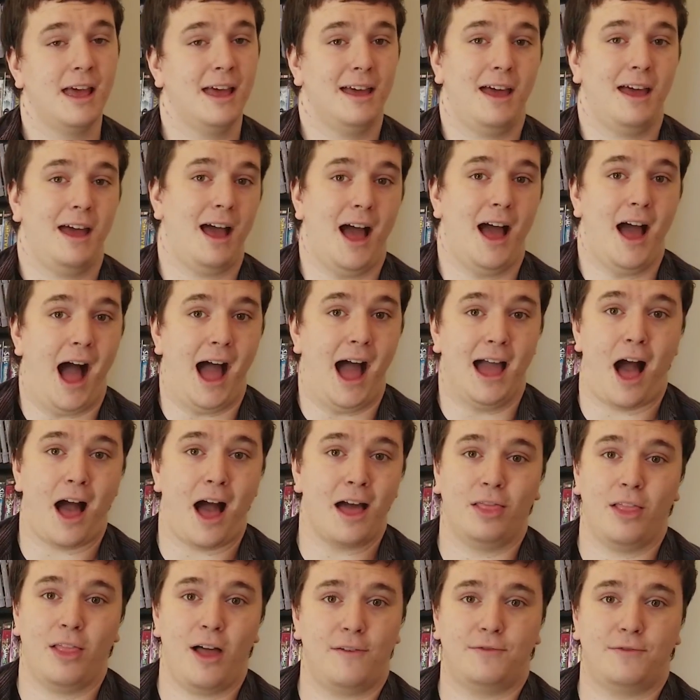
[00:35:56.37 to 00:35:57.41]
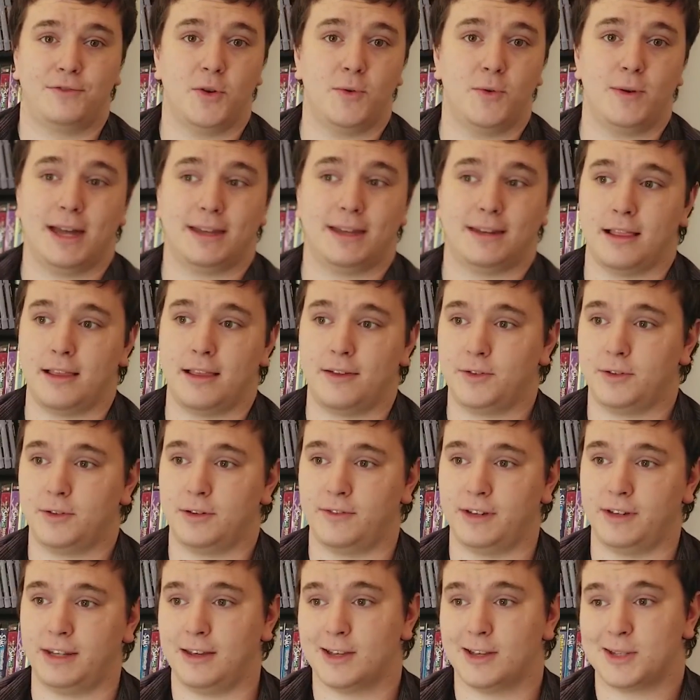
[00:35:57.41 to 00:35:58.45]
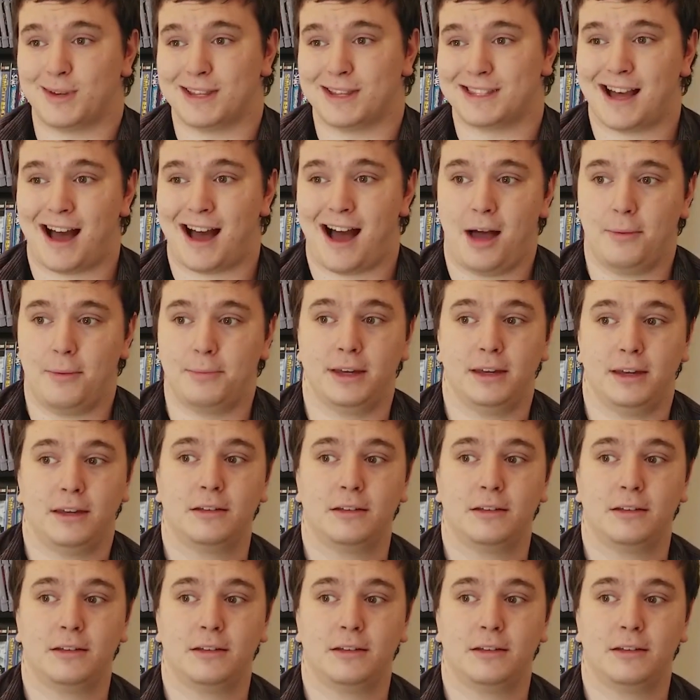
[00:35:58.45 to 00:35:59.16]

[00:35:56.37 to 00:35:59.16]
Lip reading: I love doing it and I love doing videos, but it's a hobby.